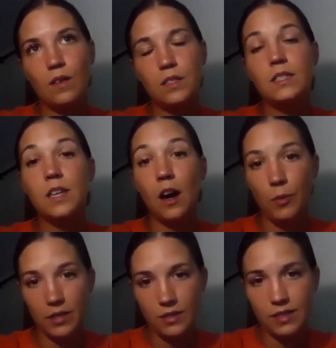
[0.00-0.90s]
start
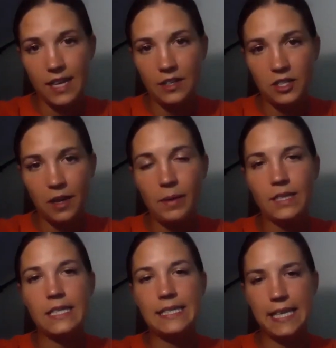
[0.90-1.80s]
with Constantia,
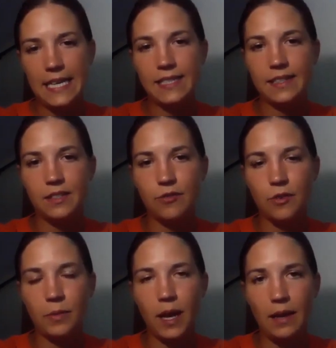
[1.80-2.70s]
because it's the easiest
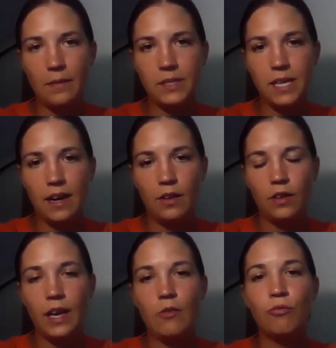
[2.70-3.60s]
from Cape
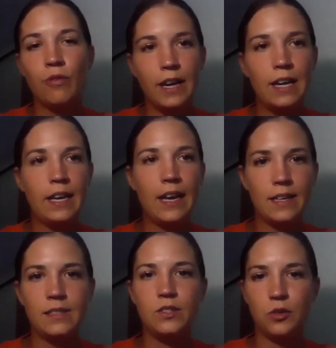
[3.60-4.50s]
Town, it really
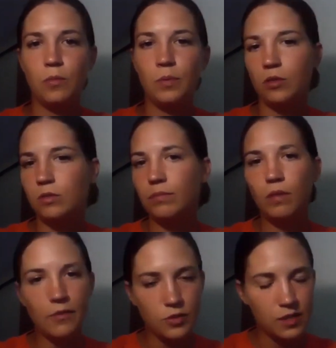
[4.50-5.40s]
is doable.
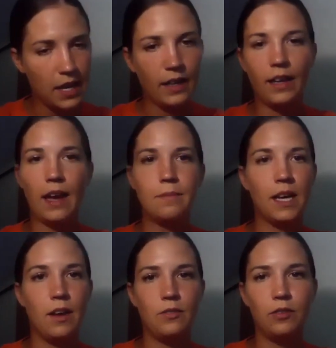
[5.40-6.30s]
If you're staying in Cape
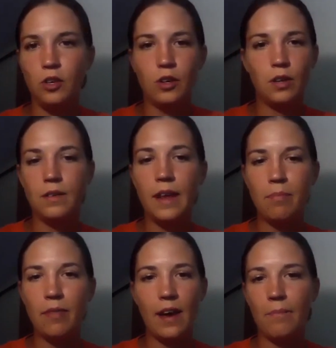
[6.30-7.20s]
Town, you can
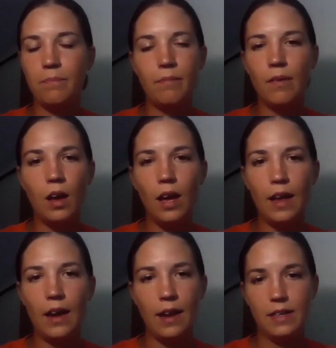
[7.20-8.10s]
nip there
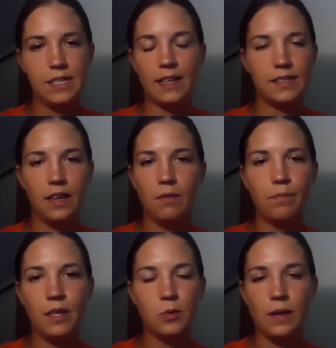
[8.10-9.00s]
in a taxi
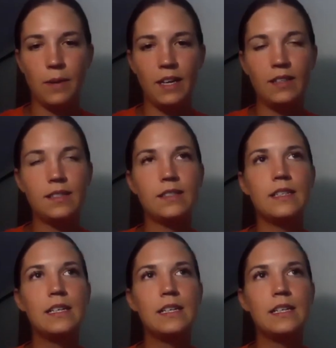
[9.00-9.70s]
in 20 minutes.